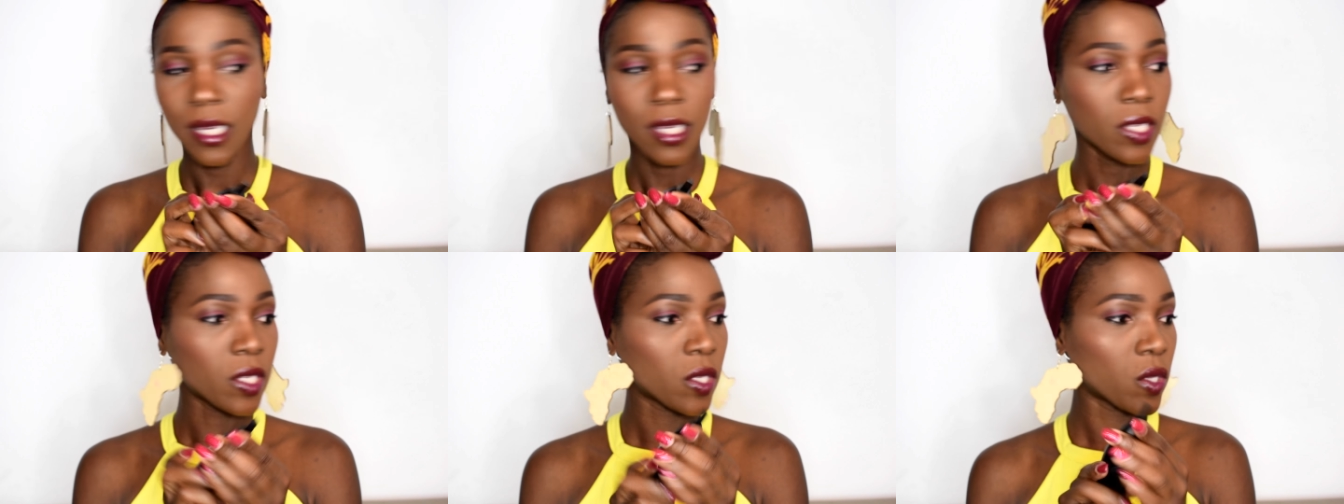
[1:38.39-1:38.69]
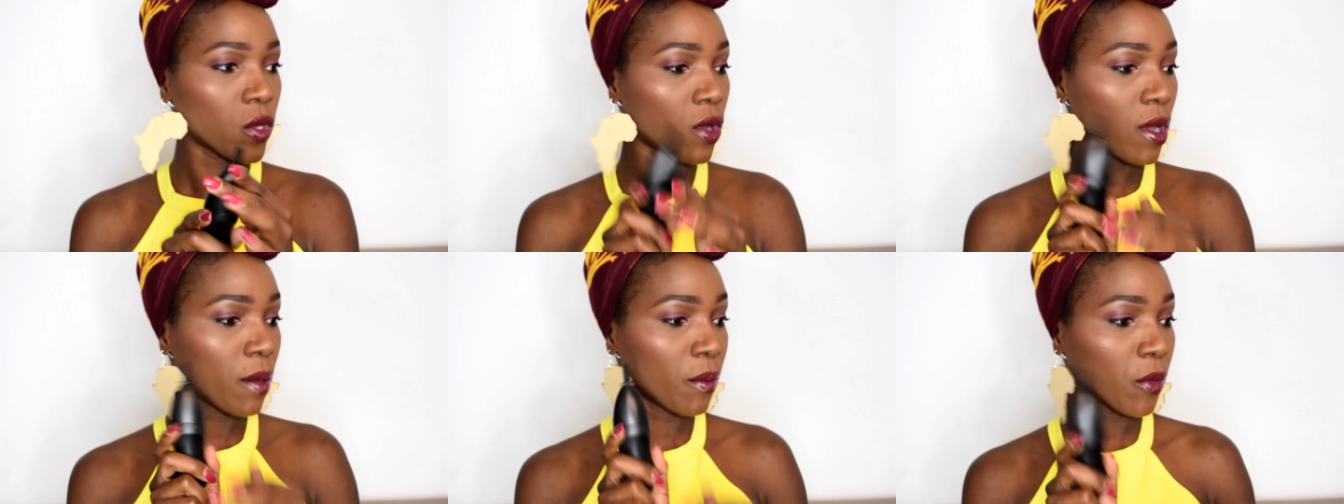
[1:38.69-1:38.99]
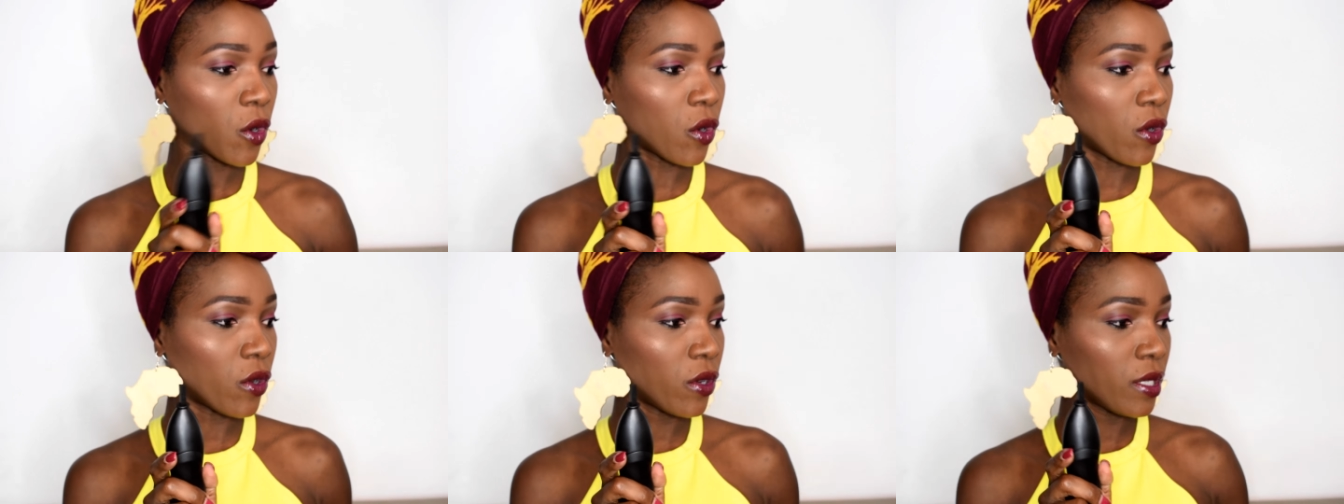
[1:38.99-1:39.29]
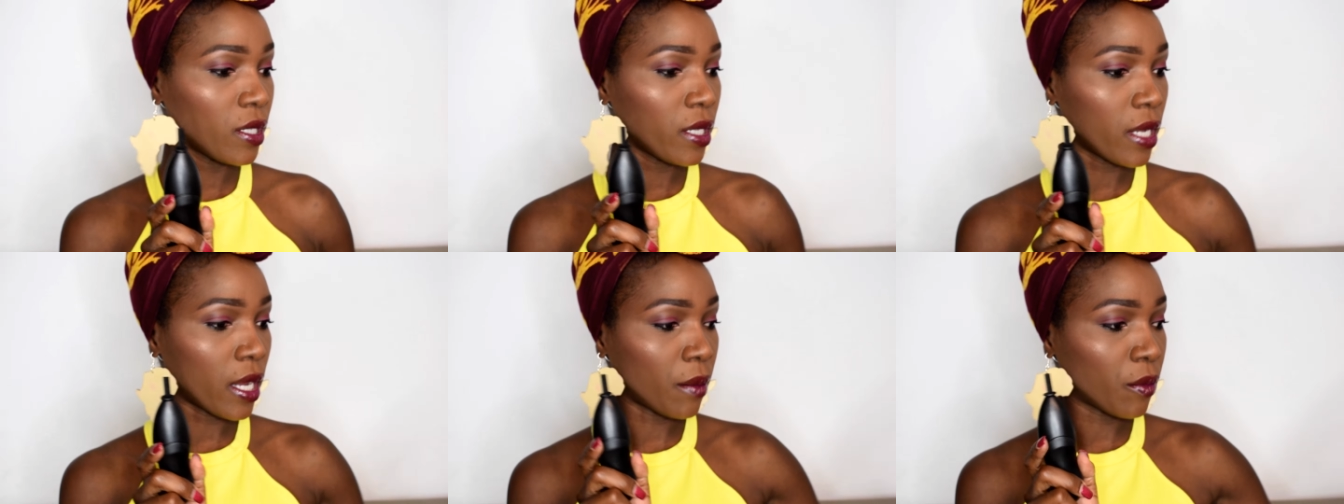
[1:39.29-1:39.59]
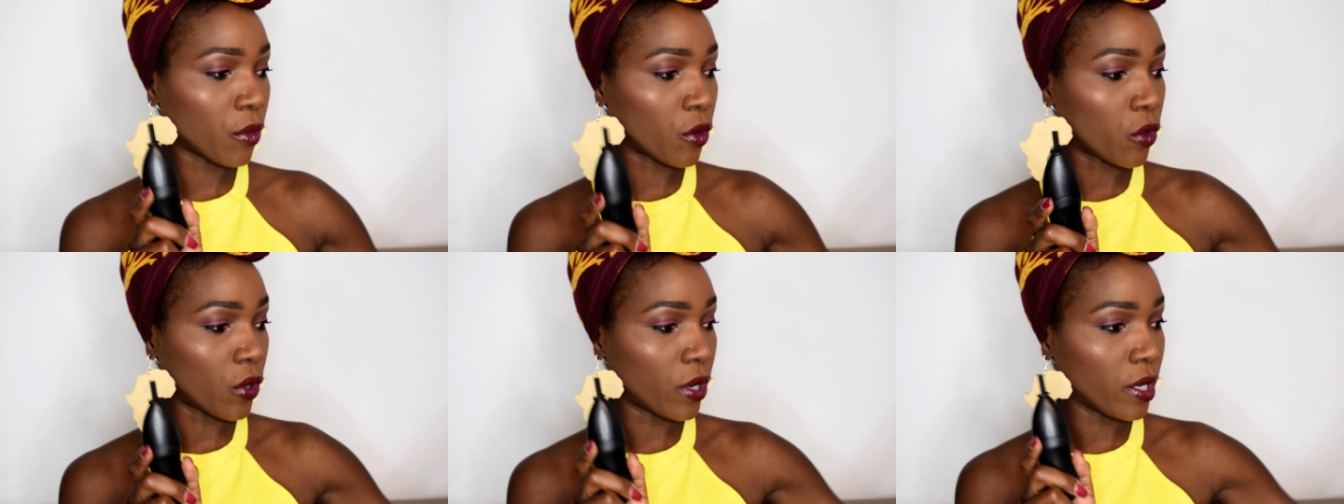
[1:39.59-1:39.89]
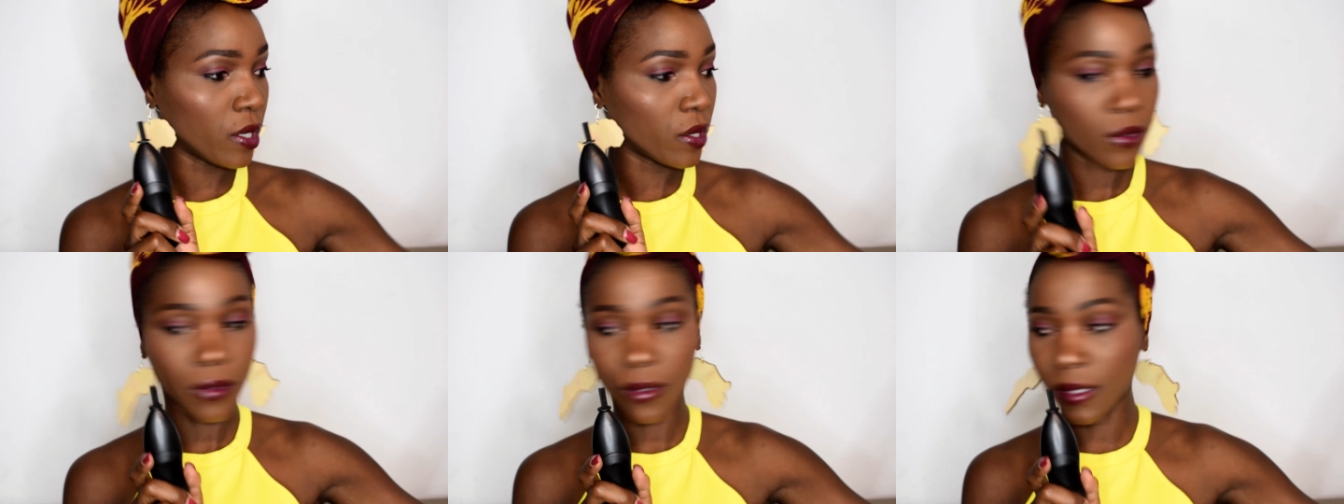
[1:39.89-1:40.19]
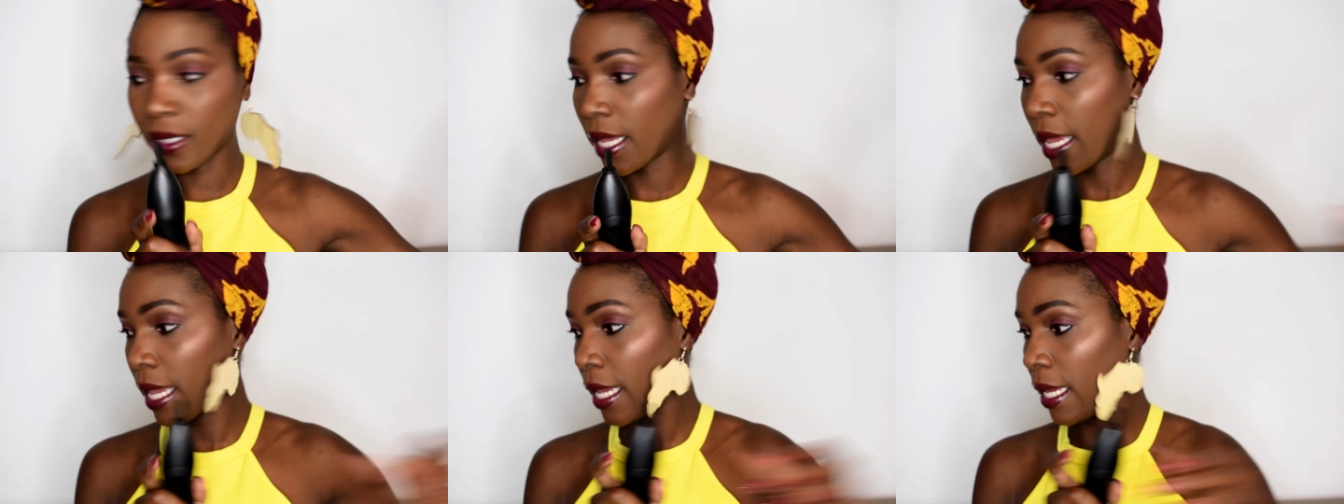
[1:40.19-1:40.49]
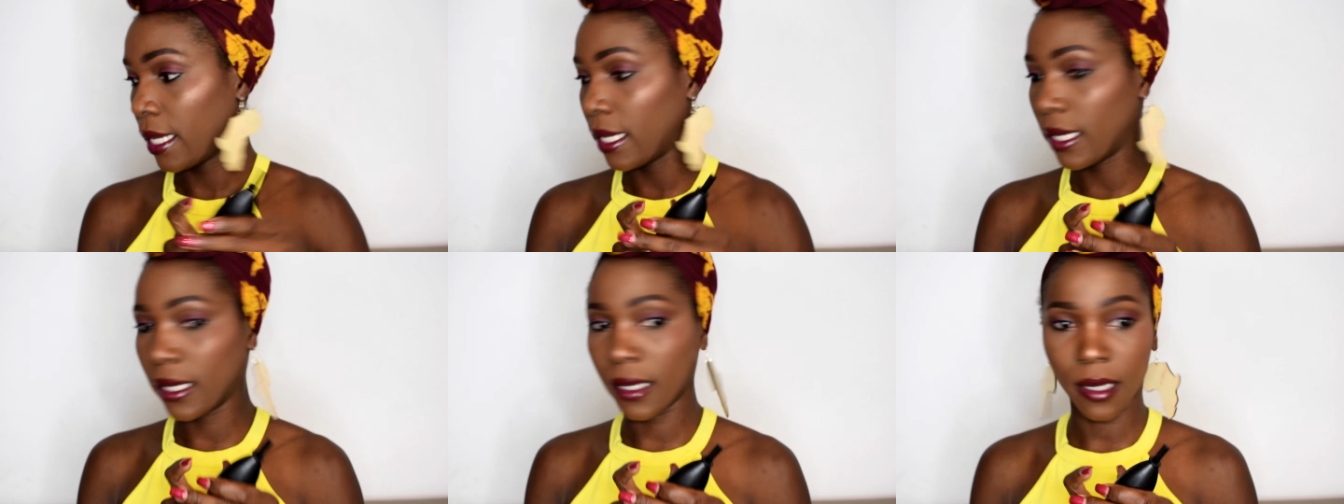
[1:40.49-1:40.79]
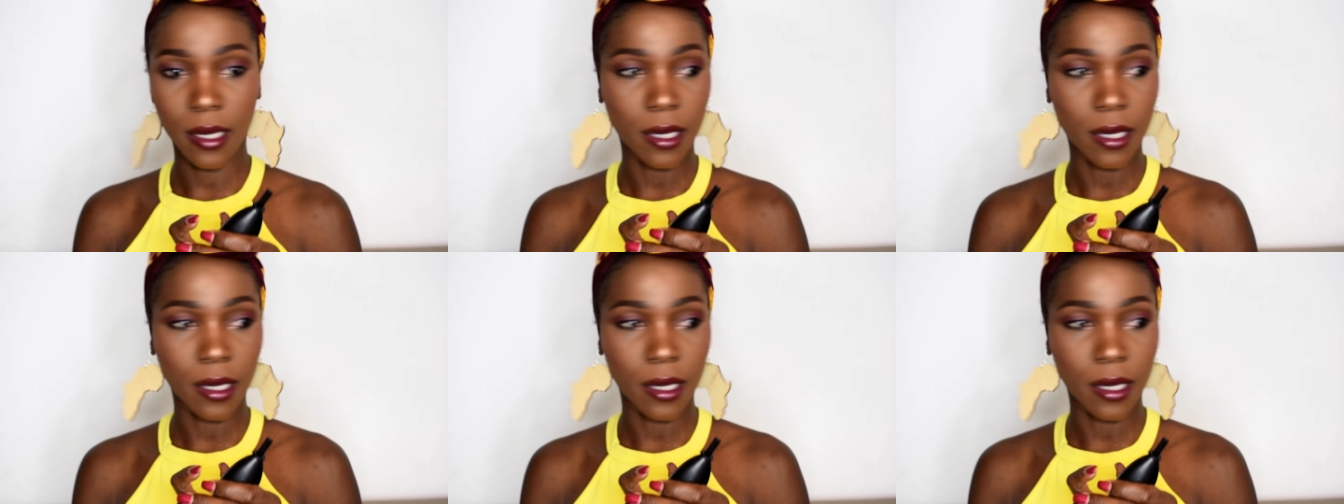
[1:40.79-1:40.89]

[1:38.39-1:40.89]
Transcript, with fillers: So I'm going, I'm going to take